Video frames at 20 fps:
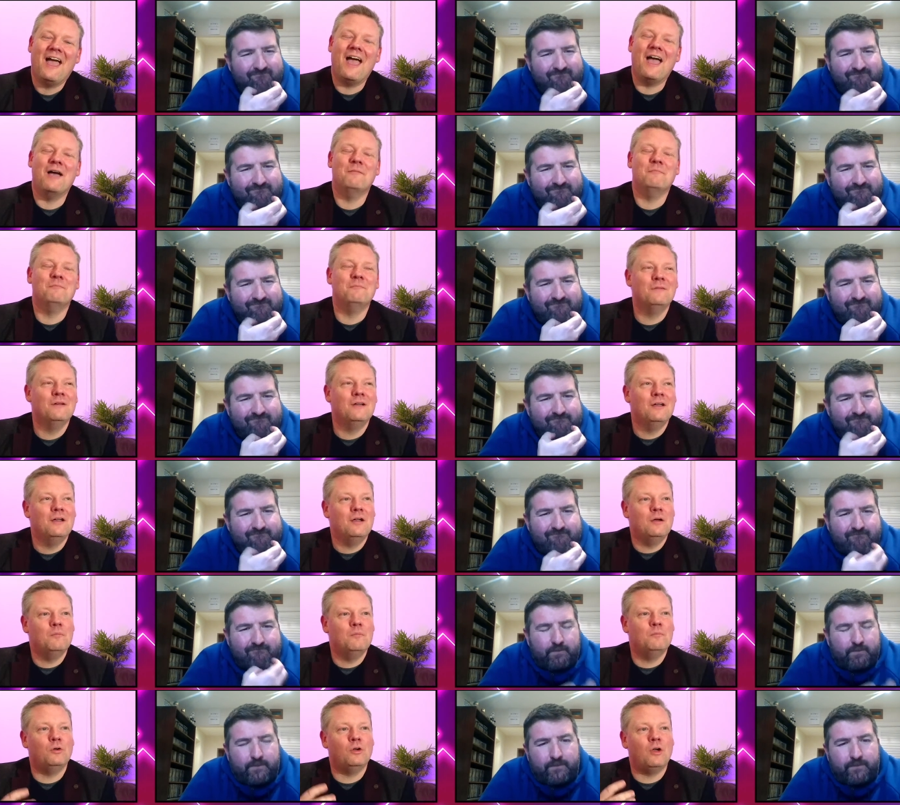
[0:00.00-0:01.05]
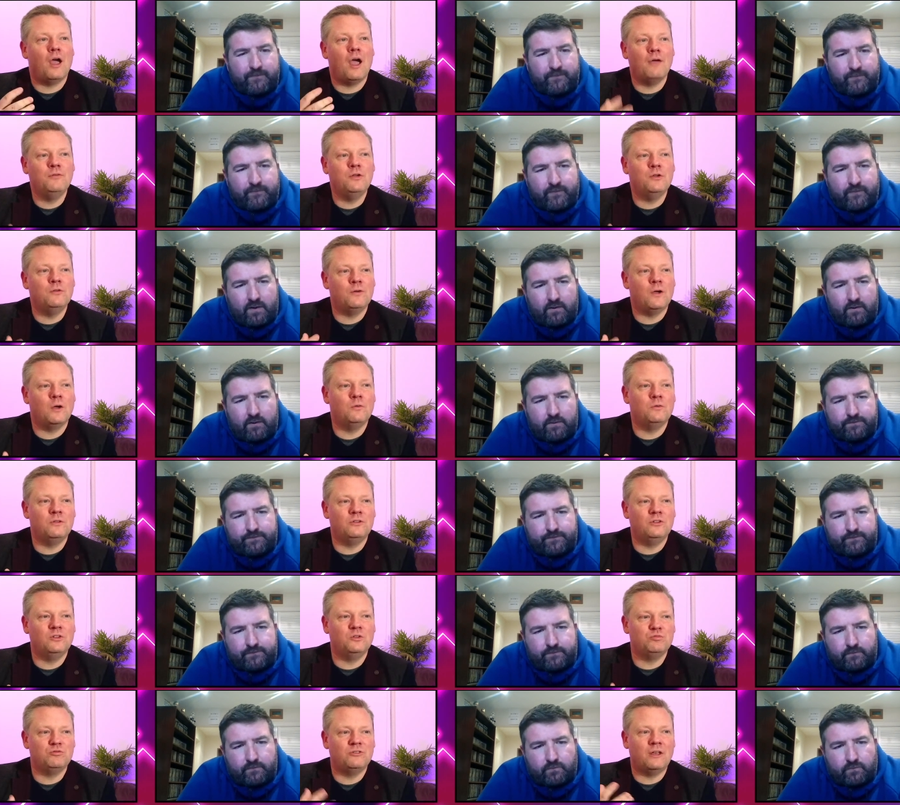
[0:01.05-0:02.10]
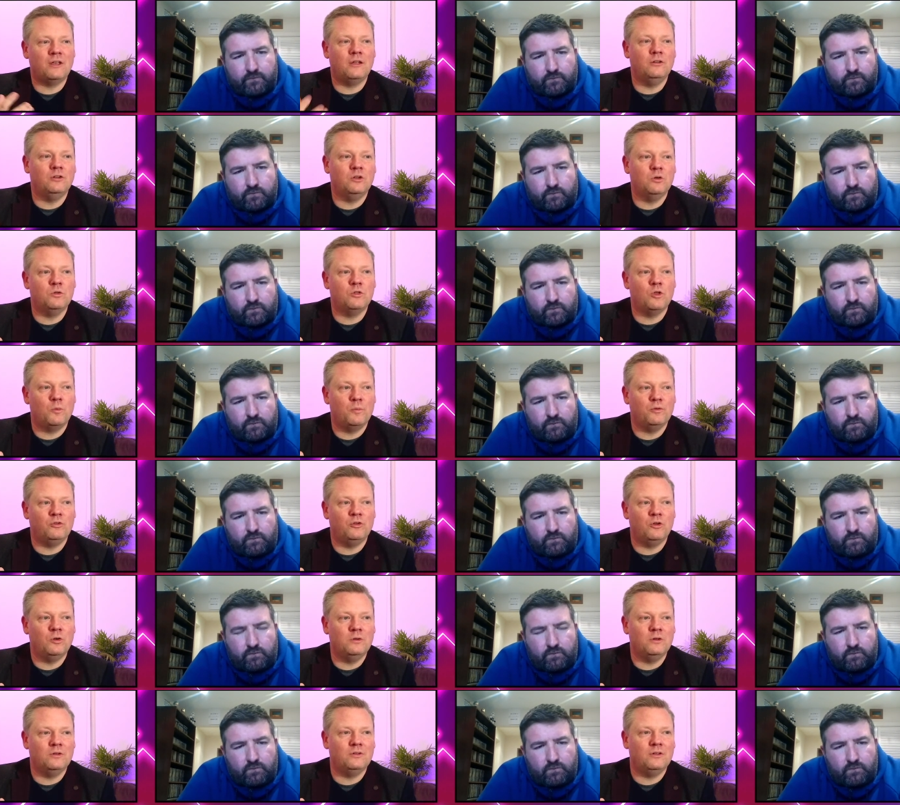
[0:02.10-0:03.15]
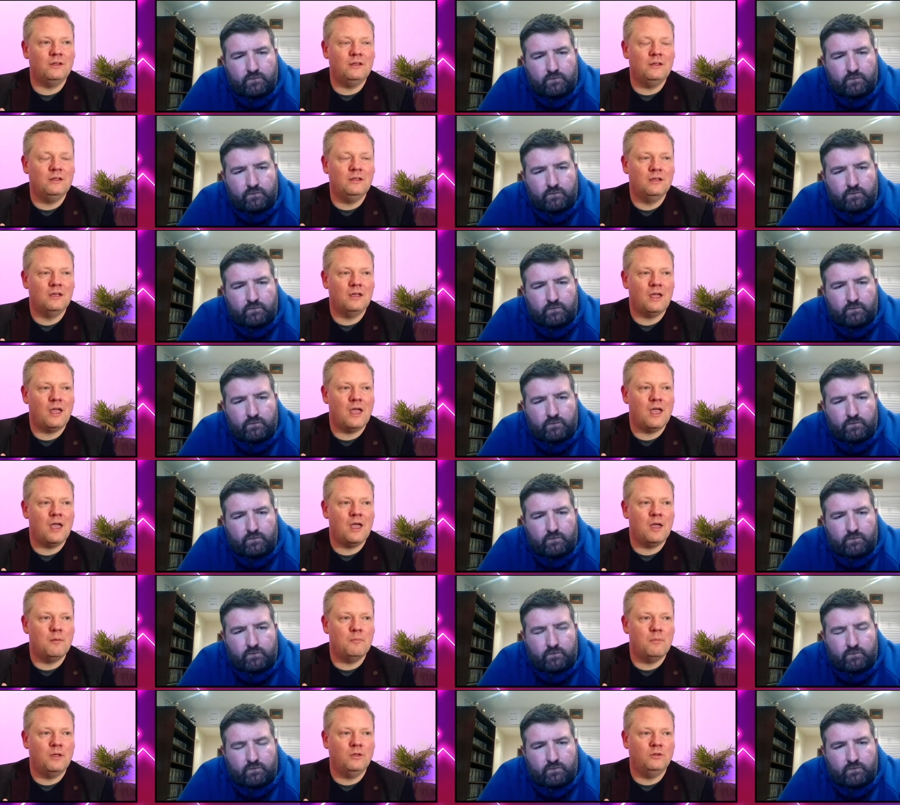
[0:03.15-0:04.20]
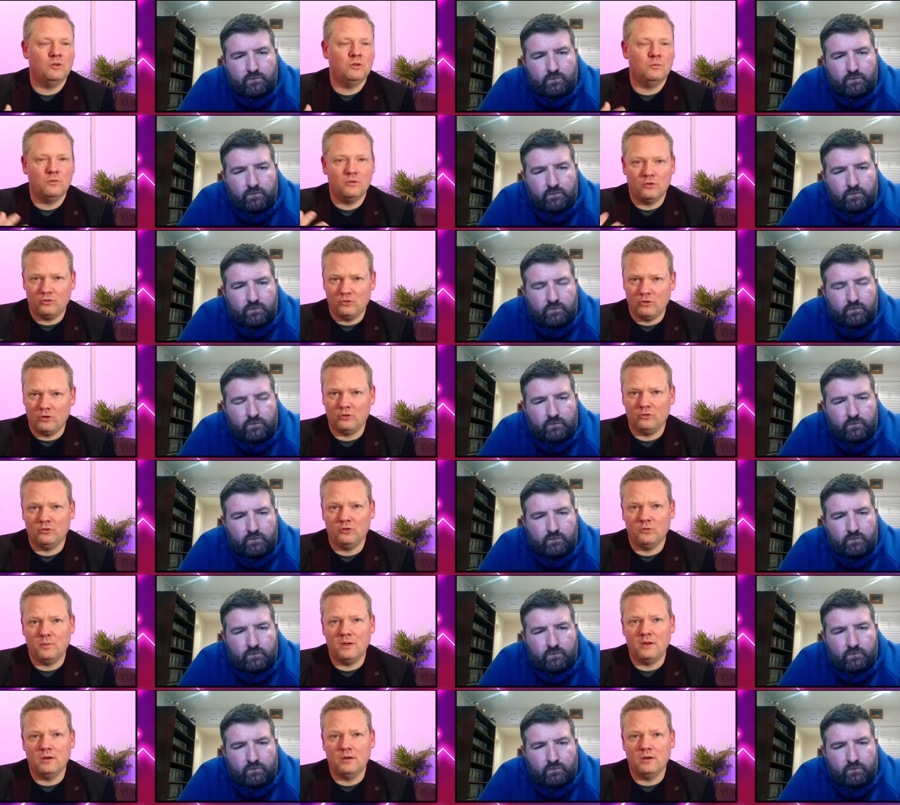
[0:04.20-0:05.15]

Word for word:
Speaker 1: um, but have you found this has presented you with opportunity um, in some of the churches you've been